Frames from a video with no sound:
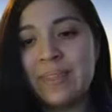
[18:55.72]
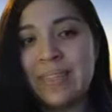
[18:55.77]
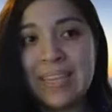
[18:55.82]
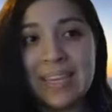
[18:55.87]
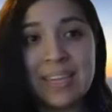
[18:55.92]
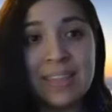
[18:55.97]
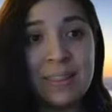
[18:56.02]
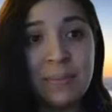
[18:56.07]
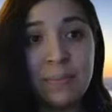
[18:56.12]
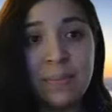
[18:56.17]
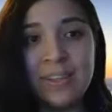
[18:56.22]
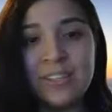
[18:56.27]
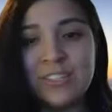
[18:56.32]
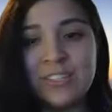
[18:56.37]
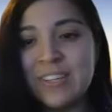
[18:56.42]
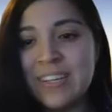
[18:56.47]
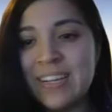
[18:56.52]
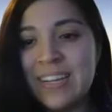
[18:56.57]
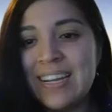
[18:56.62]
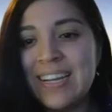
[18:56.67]
in the
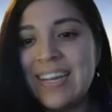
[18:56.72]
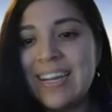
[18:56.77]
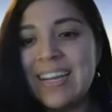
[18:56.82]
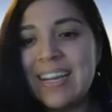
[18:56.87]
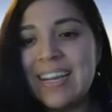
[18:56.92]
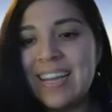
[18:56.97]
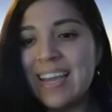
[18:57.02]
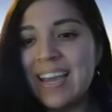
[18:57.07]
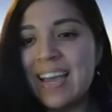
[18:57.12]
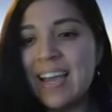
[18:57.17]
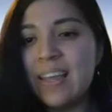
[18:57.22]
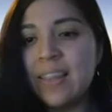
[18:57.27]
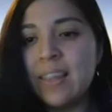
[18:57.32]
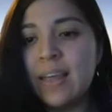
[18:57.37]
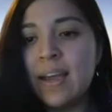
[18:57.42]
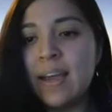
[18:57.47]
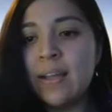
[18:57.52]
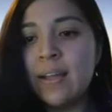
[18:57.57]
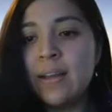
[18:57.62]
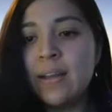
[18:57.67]
major. And
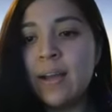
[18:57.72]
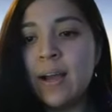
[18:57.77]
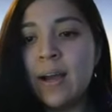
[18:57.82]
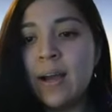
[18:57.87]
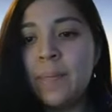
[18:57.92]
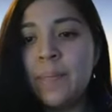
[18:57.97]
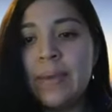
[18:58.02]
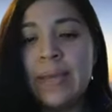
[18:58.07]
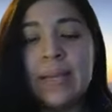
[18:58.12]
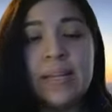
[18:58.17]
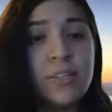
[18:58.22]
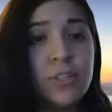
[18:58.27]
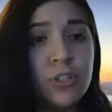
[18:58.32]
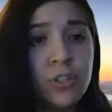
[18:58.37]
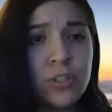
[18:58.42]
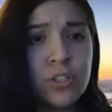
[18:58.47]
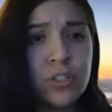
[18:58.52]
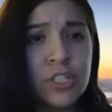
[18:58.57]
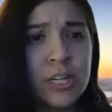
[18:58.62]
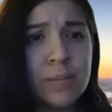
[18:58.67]
then
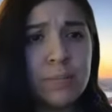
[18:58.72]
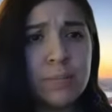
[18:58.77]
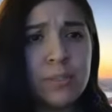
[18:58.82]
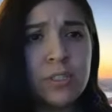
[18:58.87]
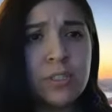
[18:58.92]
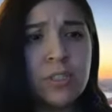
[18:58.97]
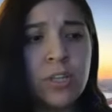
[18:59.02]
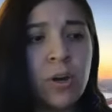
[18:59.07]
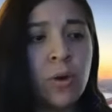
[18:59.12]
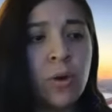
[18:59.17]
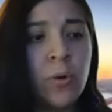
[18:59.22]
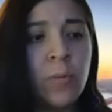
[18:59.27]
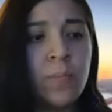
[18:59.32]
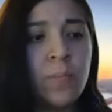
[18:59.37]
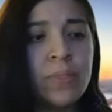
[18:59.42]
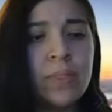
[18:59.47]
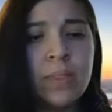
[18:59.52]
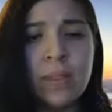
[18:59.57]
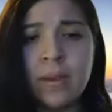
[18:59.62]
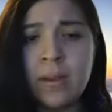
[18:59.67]
internships.
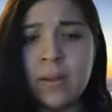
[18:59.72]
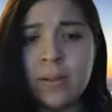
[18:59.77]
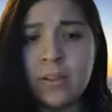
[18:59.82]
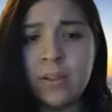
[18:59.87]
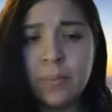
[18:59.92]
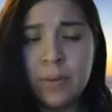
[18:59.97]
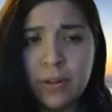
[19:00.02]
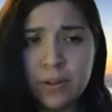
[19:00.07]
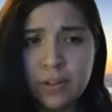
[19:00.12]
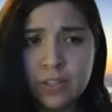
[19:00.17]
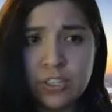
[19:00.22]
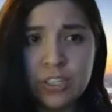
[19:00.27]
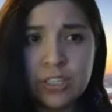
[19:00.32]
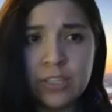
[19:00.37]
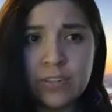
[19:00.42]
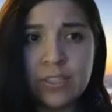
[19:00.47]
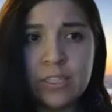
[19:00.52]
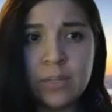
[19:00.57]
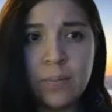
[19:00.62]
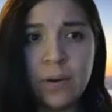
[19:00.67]
So the computer
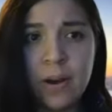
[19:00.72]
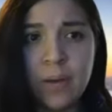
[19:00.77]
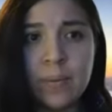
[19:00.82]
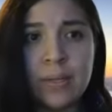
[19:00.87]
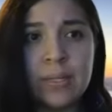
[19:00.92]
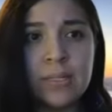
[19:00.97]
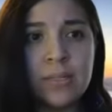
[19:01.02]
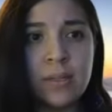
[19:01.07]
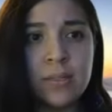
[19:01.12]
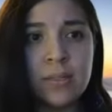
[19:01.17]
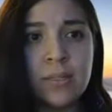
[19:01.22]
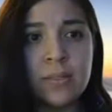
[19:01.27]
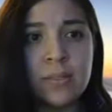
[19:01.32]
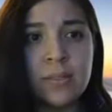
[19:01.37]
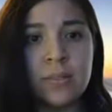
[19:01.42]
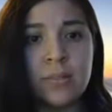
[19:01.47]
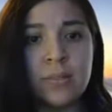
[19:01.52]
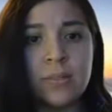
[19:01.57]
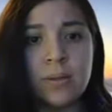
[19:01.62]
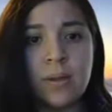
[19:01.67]
engineering department
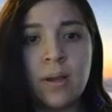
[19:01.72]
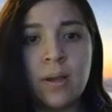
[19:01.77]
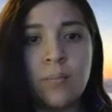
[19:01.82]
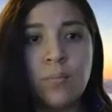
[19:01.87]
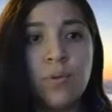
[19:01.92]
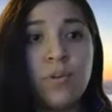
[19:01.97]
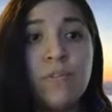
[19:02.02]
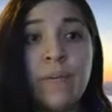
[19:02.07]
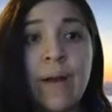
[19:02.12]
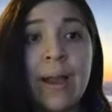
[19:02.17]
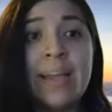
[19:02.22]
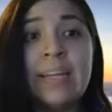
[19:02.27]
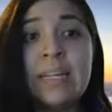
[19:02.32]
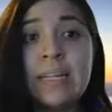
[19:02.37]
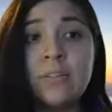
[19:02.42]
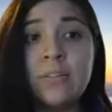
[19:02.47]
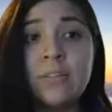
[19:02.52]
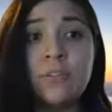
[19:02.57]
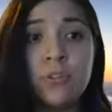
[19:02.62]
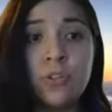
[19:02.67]
doesn't provide
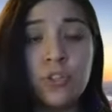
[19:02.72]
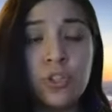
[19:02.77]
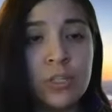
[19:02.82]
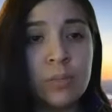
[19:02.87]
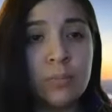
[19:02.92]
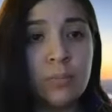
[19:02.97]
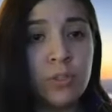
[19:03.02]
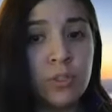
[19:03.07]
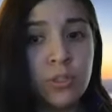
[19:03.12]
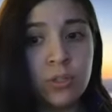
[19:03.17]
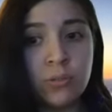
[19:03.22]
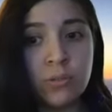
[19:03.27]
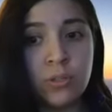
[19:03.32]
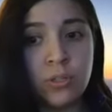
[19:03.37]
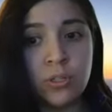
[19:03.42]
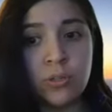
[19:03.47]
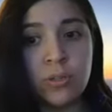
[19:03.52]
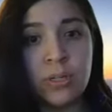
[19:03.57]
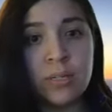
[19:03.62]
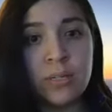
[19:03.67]
internships to
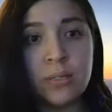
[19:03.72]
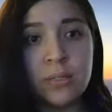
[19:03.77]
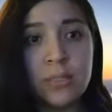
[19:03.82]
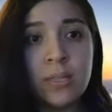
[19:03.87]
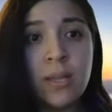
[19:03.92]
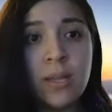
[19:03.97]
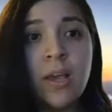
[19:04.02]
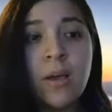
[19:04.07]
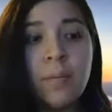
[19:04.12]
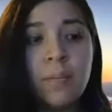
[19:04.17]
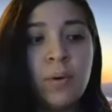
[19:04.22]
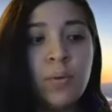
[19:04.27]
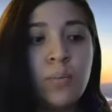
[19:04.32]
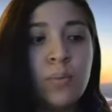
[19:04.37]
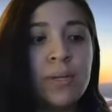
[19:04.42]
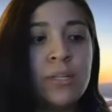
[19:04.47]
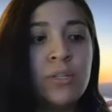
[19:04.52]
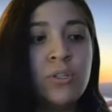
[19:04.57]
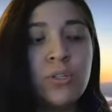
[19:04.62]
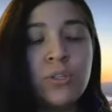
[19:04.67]
students, but
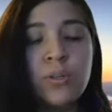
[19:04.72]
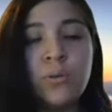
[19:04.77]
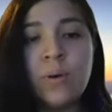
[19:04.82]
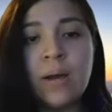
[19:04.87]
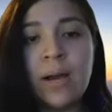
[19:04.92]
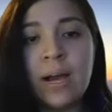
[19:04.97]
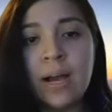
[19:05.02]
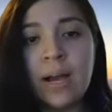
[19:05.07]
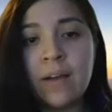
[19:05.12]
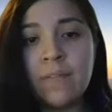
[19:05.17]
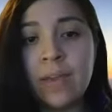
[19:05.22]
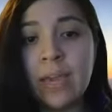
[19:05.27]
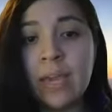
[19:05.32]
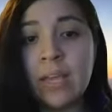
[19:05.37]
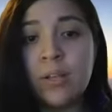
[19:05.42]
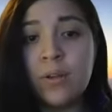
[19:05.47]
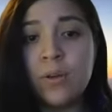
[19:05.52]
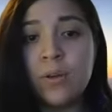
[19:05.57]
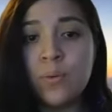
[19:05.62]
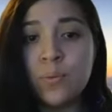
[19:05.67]
we do have
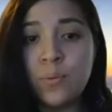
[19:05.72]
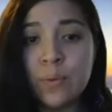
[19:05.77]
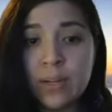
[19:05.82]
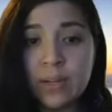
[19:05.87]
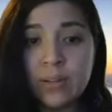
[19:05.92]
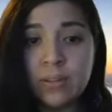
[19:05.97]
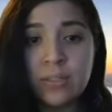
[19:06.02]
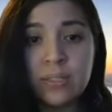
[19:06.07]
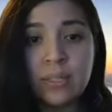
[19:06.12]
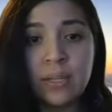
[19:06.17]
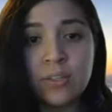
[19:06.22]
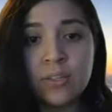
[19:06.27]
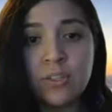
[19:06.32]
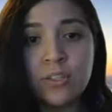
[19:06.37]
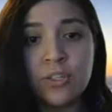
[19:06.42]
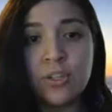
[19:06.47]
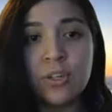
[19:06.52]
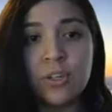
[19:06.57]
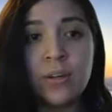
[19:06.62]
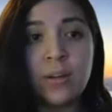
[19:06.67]
a career
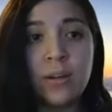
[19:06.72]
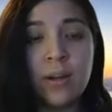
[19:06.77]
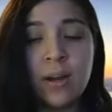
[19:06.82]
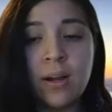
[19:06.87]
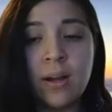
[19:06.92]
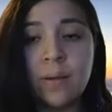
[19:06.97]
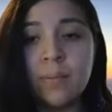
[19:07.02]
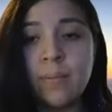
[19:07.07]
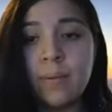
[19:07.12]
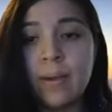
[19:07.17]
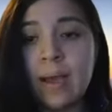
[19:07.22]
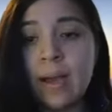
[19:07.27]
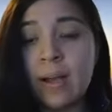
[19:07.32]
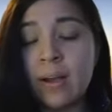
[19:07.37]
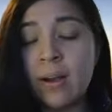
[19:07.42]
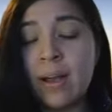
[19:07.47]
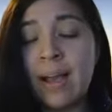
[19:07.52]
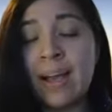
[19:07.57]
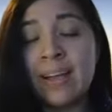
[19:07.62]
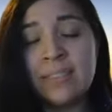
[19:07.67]
center
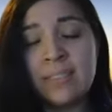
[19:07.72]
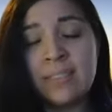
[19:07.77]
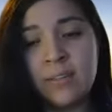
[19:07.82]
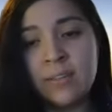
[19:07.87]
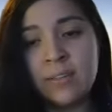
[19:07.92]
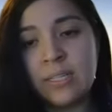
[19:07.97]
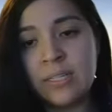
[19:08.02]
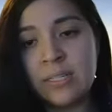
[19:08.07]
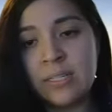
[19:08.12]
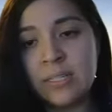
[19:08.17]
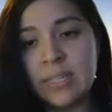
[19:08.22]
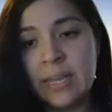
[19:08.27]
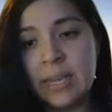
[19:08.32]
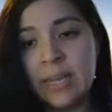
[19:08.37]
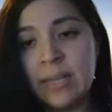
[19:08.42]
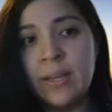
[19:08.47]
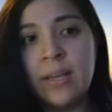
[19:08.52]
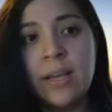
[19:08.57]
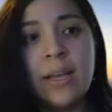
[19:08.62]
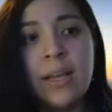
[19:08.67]
at San Jose
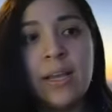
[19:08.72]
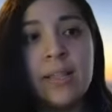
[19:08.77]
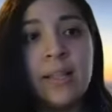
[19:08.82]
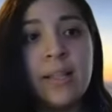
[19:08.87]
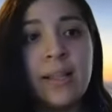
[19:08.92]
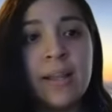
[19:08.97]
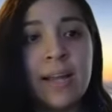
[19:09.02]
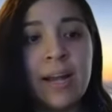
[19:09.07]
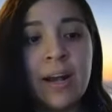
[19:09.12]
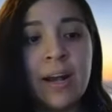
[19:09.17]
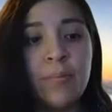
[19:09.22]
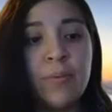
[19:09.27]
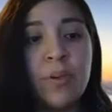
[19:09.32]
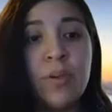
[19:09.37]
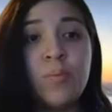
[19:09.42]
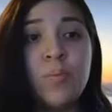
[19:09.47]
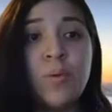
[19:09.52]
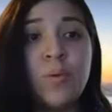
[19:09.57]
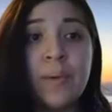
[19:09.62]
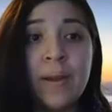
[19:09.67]
State that can help
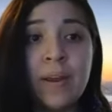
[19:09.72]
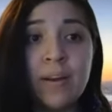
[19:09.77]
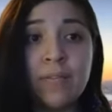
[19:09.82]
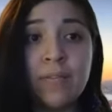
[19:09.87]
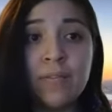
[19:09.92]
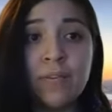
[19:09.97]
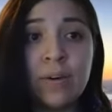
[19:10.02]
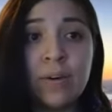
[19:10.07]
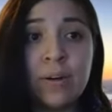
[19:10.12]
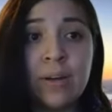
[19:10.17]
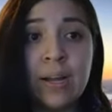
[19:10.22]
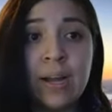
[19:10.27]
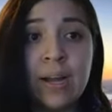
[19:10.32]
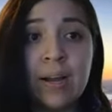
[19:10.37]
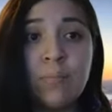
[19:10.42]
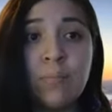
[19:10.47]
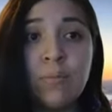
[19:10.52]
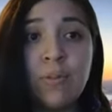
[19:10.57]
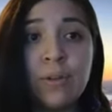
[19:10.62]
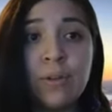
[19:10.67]
you prepare for
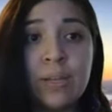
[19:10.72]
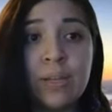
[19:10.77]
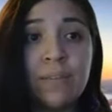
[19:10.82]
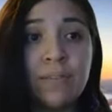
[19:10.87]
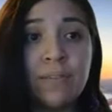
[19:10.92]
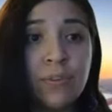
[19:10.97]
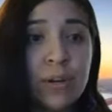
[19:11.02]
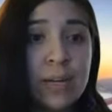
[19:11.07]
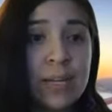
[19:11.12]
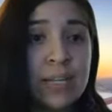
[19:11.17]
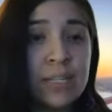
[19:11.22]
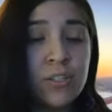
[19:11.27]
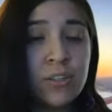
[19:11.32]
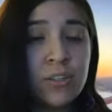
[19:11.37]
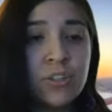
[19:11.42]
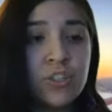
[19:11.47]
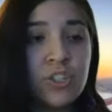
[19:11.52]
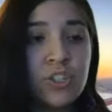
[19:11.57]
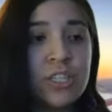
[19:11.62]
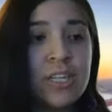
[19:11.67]
looking for
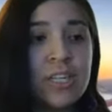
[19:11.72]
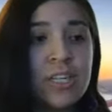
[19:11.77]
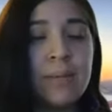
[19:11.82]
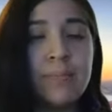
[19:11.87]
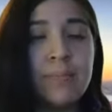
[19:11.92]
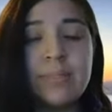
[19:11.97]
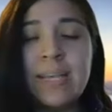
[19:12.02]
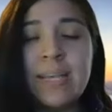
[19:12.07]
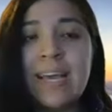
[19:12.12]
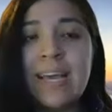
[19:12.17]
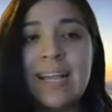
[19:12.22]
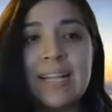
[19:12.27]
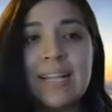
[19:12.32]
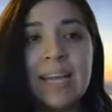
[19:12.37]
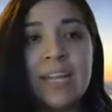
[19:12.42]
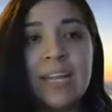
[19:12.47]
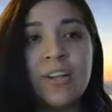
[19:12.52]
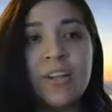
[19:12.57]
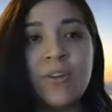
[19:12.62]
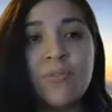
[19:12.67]
internships,
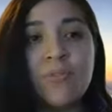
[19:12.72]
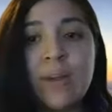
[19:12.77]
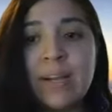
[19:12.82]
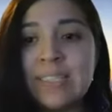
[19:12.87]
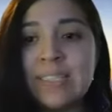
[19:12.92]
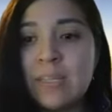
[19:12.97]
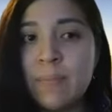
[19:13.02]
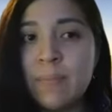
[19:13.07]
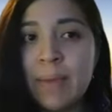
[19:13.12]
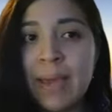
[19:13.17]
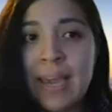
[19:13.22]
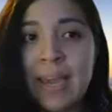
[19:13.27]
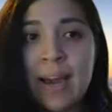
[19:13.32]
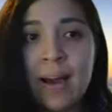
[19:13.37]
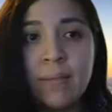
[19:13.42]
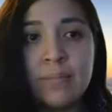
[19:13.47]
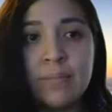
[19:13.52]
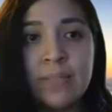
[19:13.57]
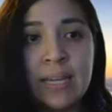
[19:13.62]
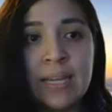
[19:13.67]
getting your resume
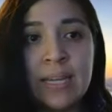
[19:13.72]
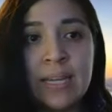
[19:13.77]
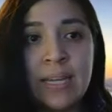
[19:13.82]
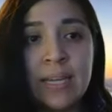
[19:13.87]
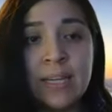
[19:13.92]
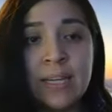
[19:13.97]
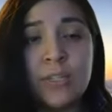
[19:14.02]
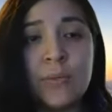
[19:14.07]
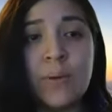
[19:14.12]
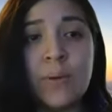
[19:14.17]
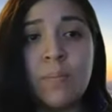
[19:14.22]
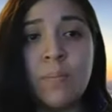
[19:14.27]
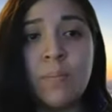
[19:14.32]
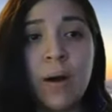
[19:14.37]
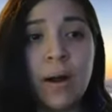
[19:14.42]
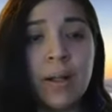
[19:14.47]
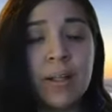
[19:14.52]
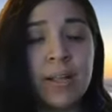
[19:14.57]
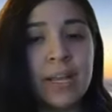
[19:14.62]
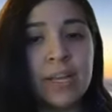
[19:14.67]
updated, doing
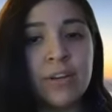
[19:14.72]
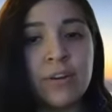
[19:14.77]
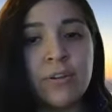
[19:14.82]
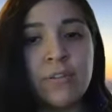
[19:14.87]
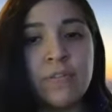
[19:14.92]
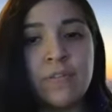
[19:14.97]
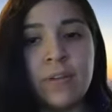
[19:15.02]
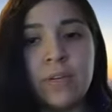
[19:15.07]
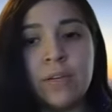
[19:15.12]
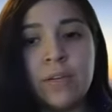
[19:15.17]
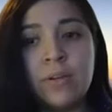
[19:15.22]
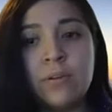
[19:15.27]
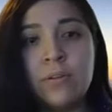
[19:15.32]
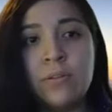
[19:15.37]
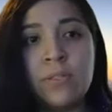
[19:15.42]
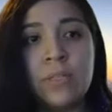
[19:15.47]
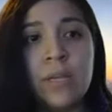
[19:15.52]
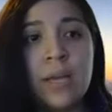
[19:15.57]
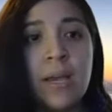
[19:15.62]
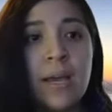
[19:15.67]
mock
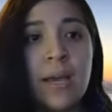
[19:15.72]
interviews.